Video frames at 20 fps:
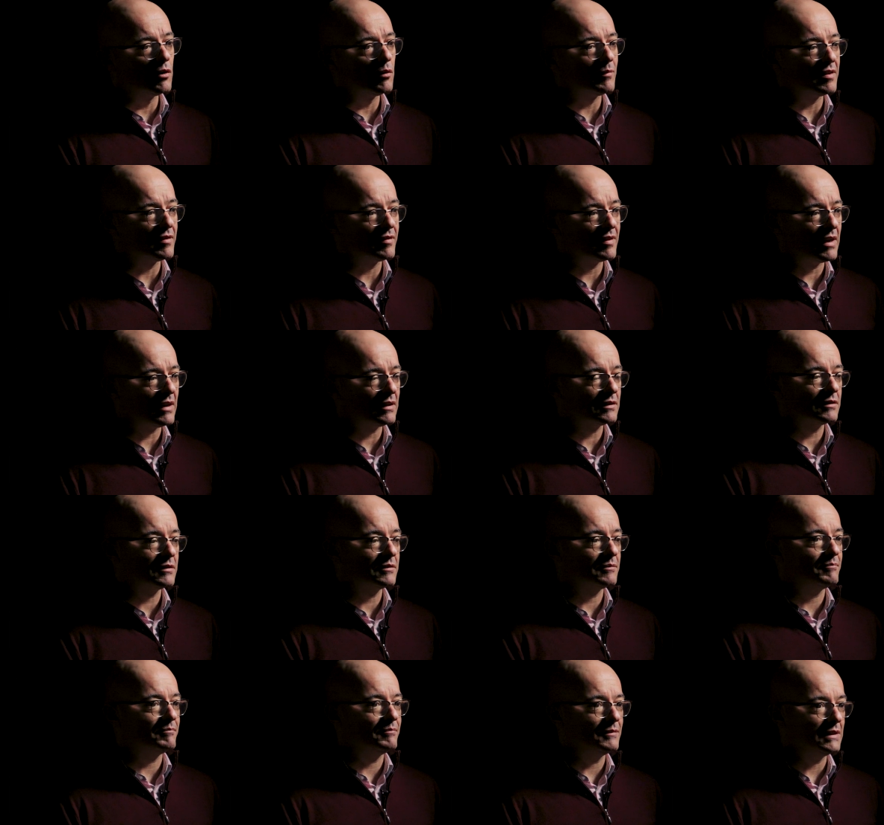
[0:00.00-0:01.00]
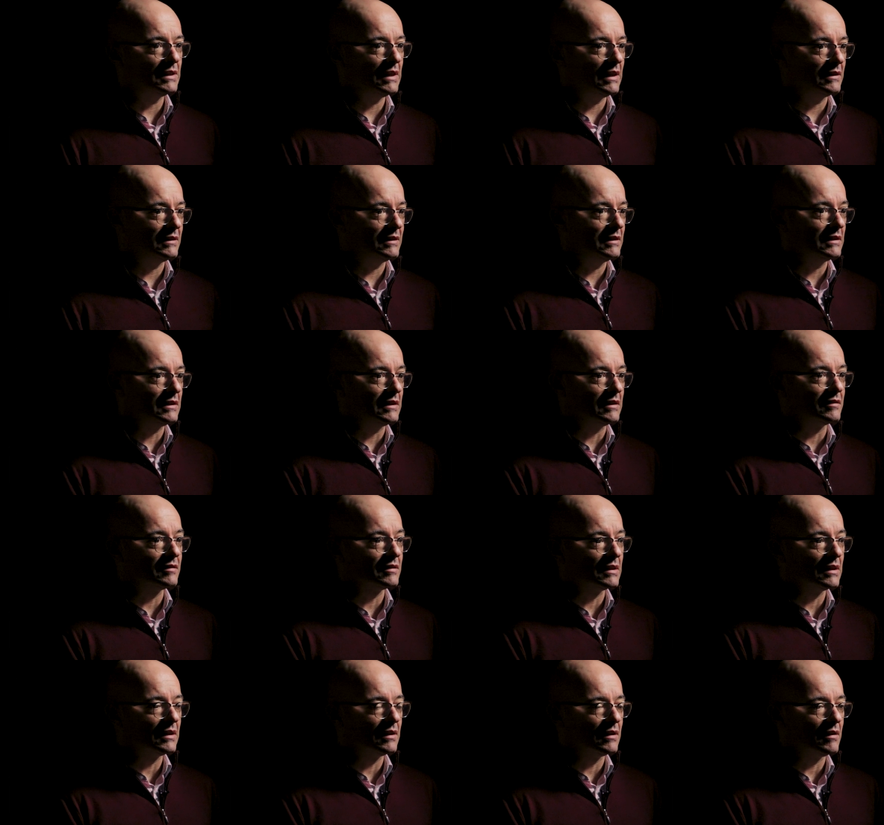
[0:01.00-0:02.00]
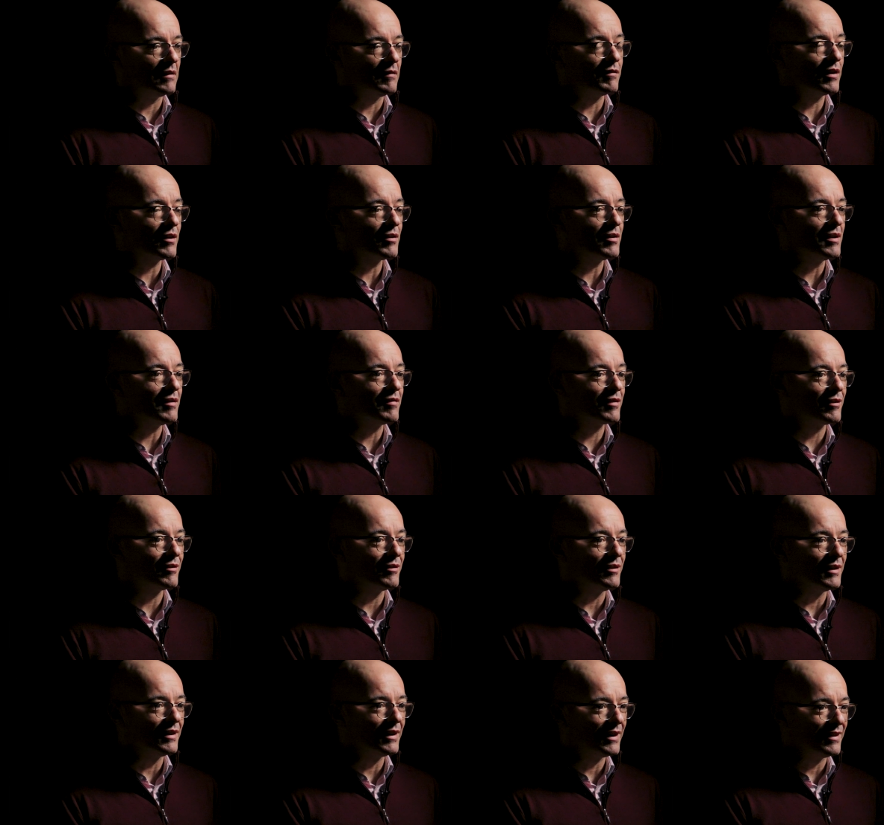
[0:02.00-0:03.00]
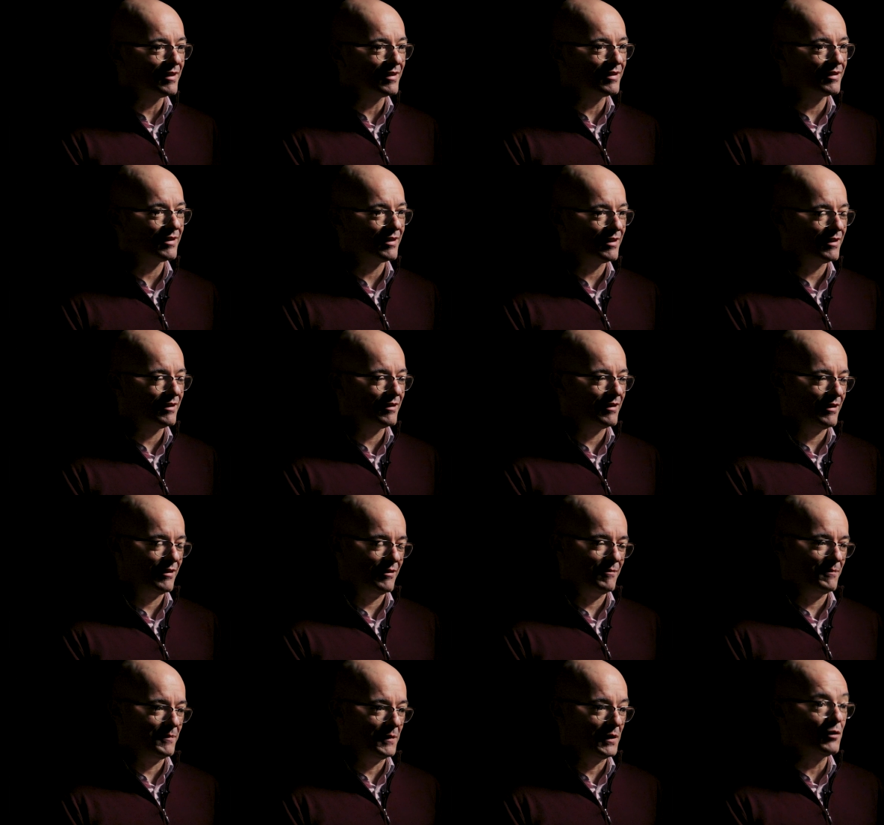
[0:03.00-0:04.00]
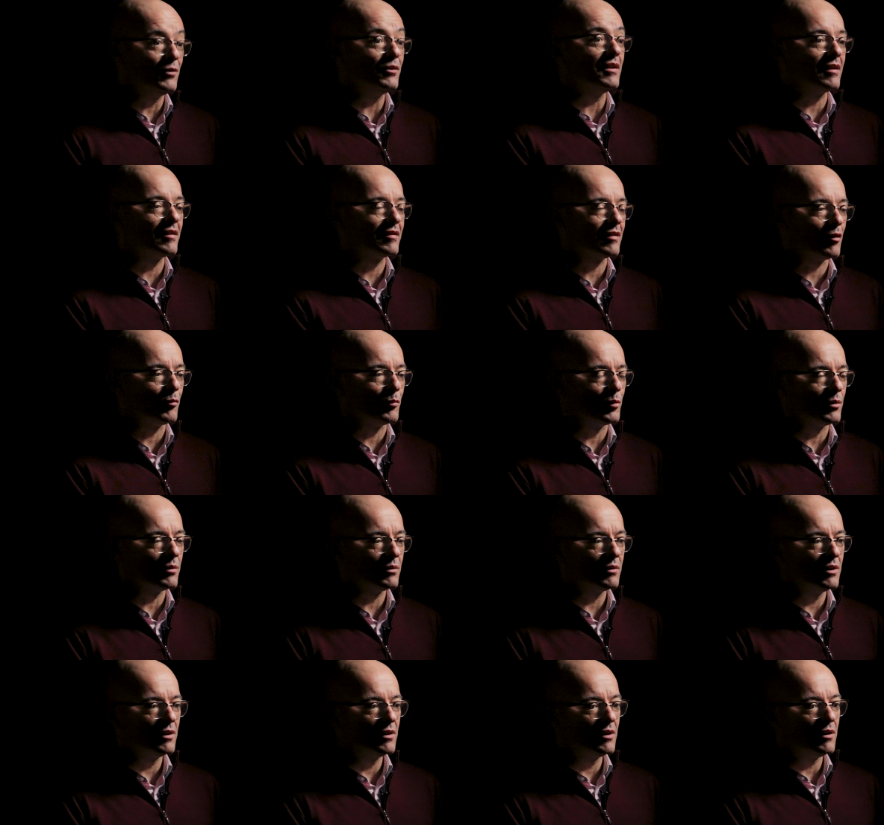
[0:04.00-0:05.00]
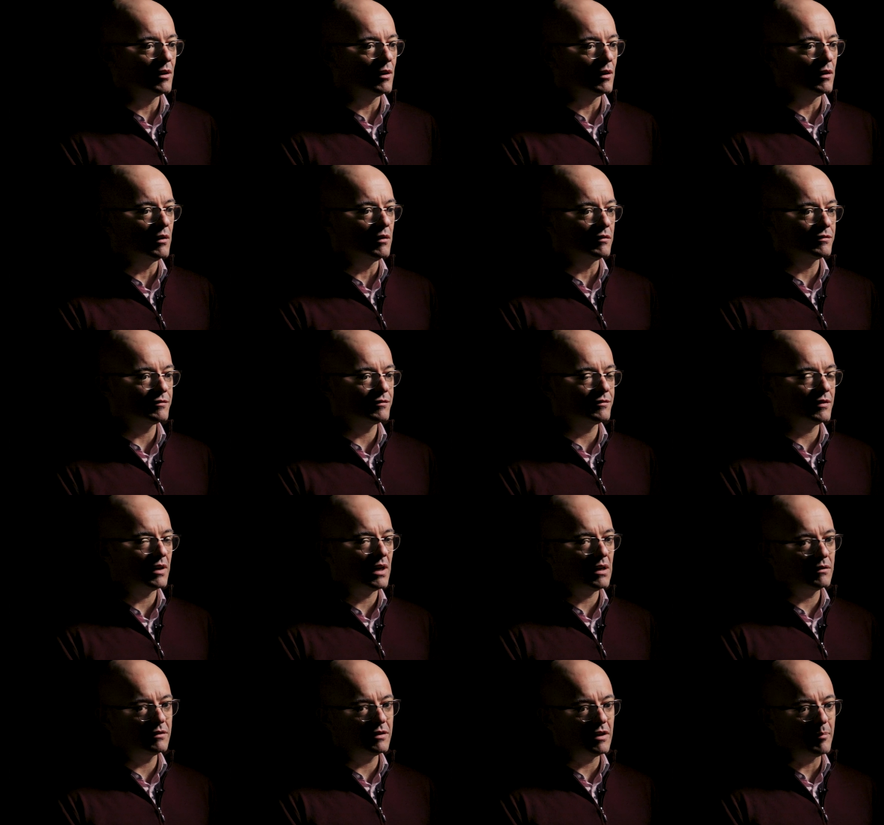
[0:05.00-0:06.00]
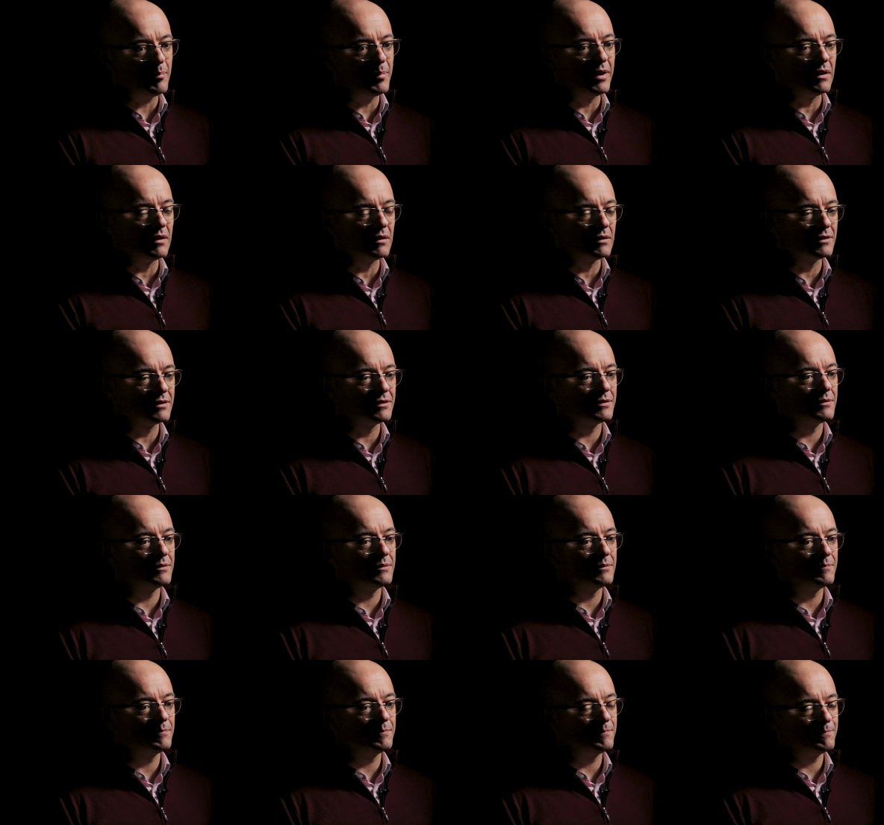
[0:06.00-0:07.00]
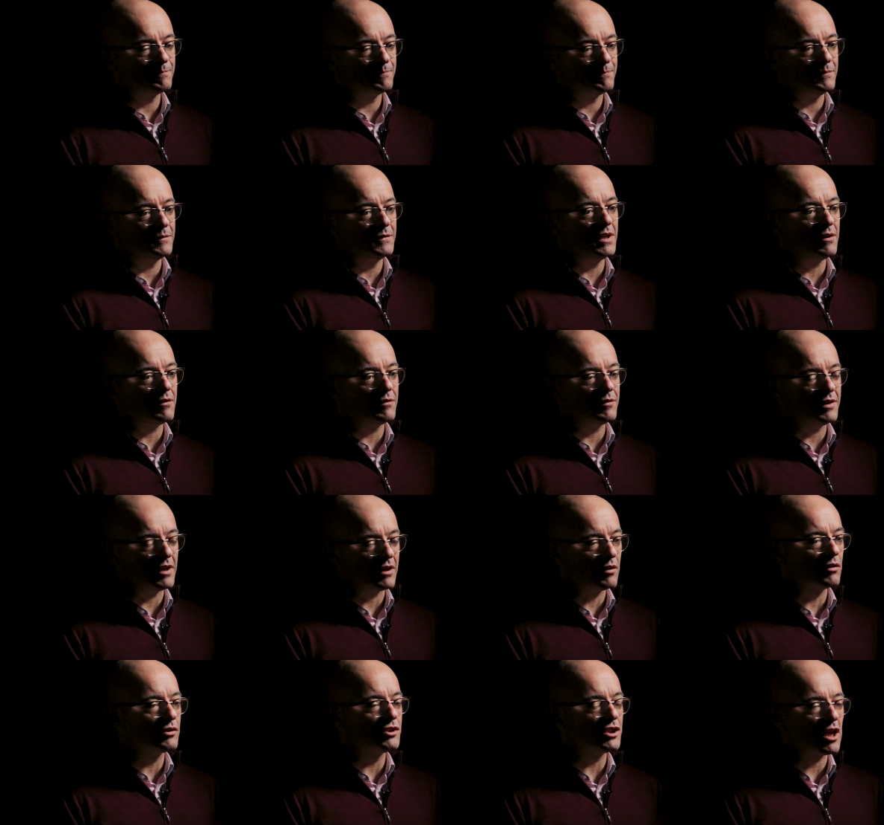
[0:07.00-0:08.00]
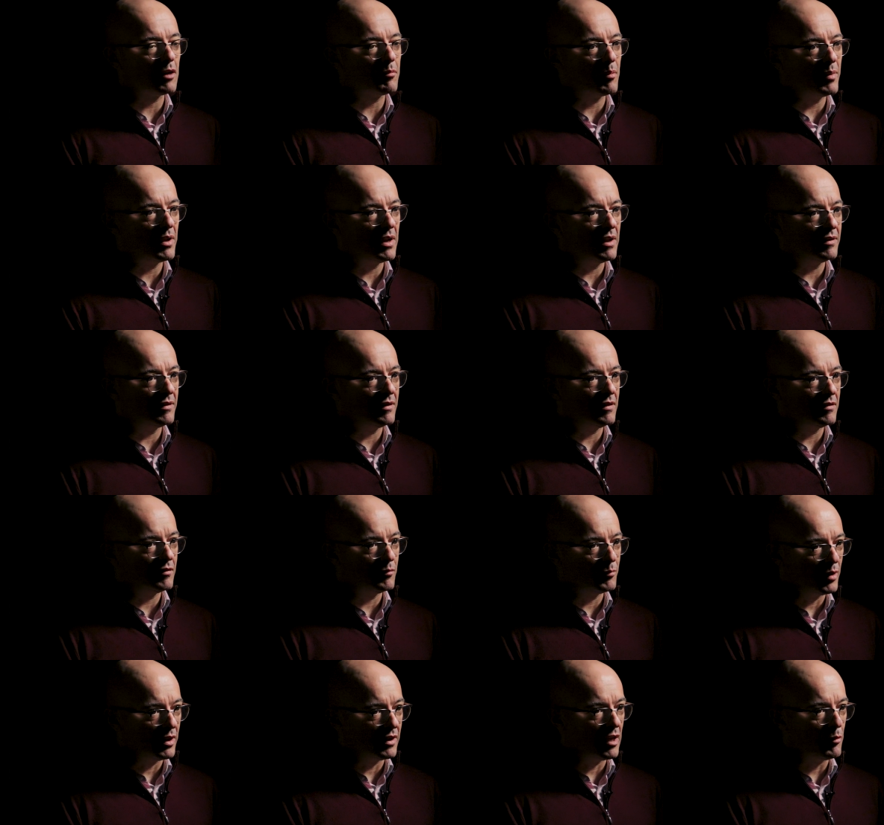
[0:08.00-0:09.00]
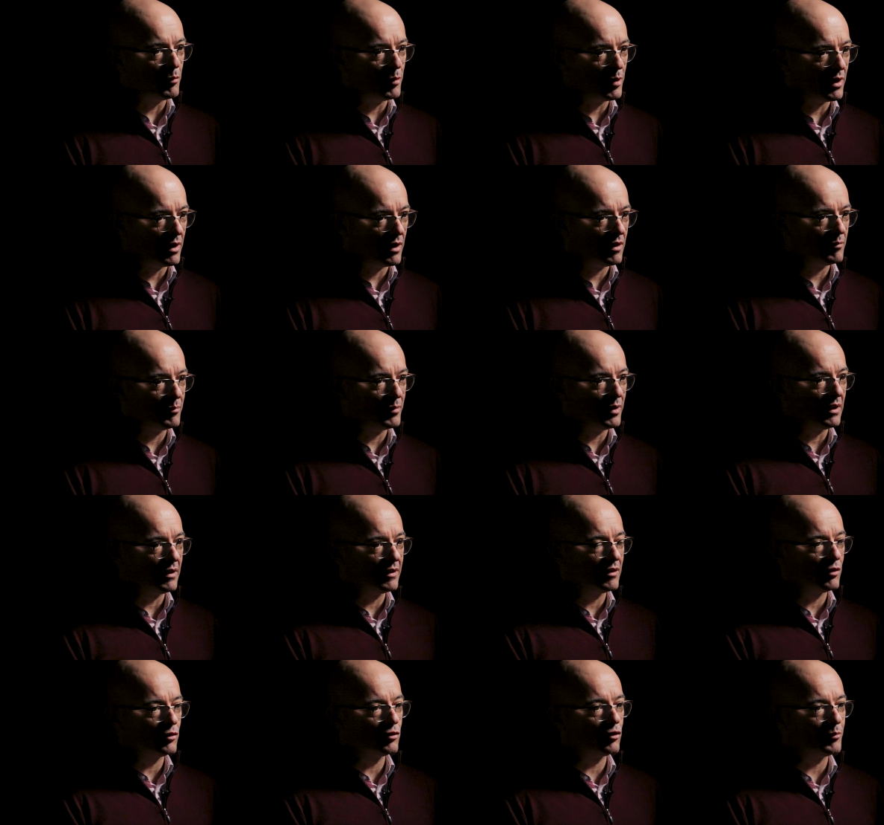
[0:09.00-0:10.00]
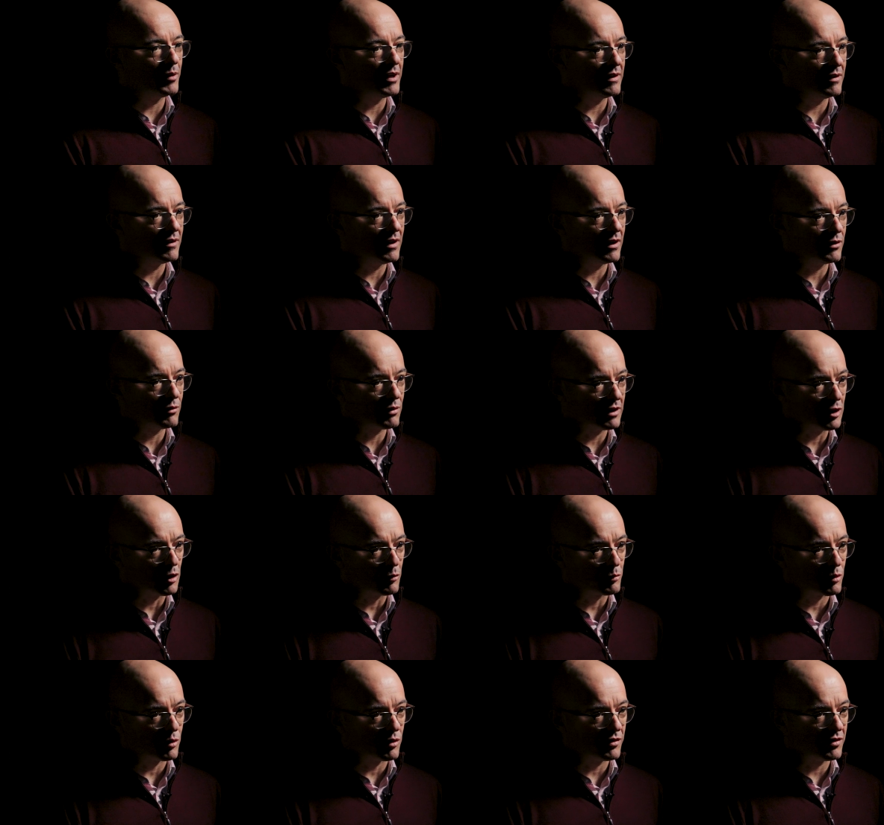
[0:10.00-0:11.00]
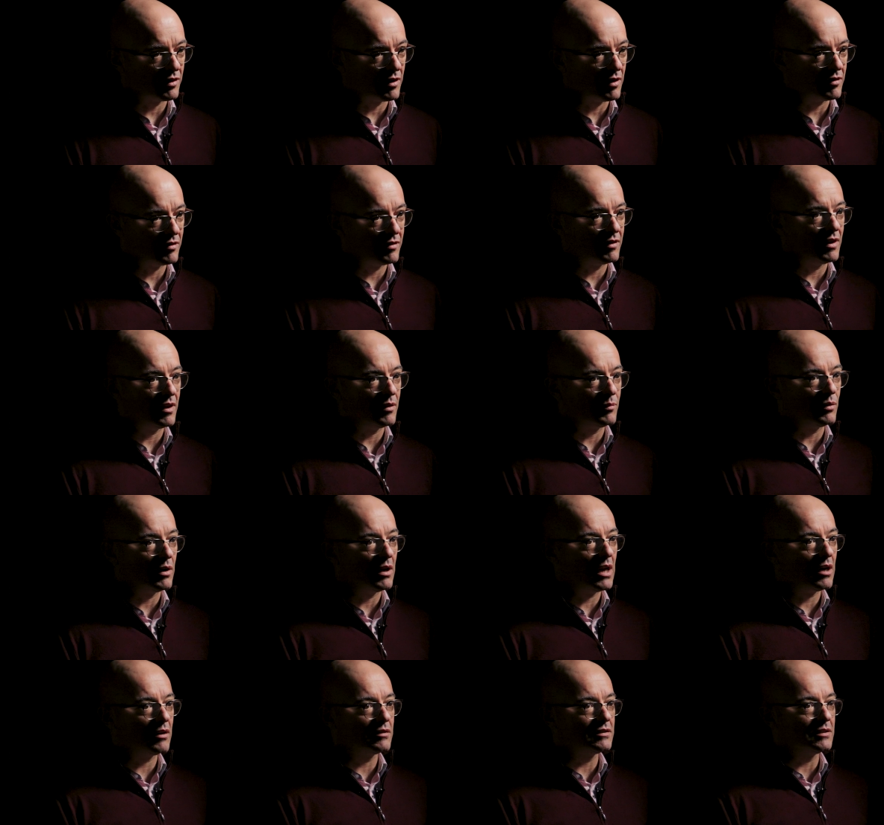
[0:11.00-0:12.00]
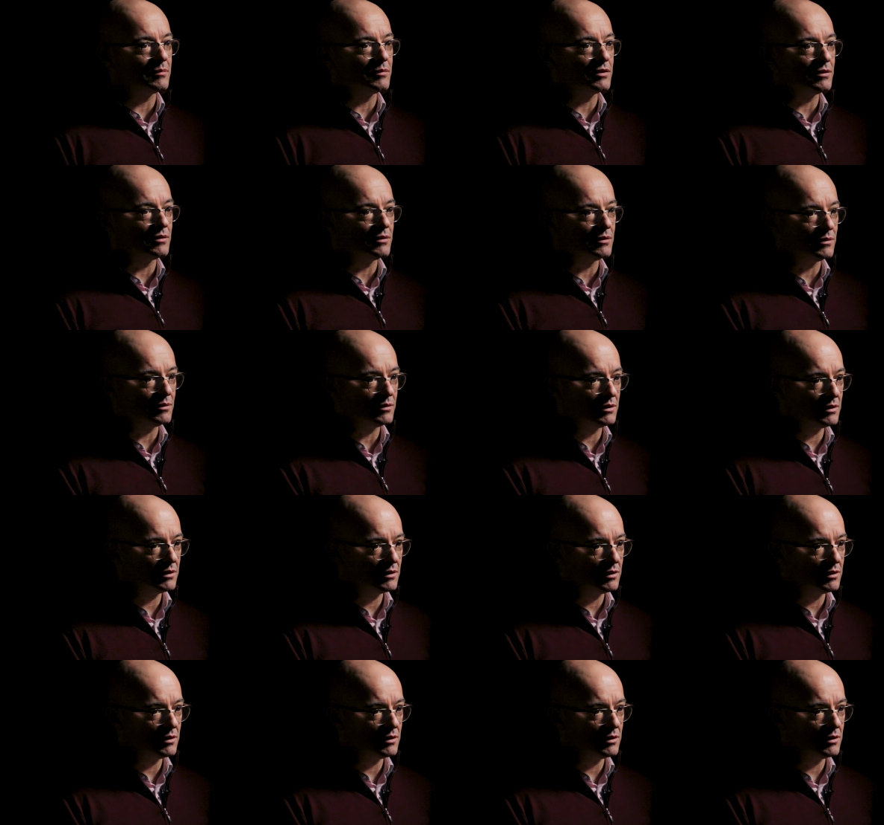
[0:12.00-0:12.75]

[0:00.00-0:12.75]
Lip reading: Goldman Sachs, I think it's a very, very nice and good example of how they build their technology capabilities, build API, build an automated underwriting process that will allow them to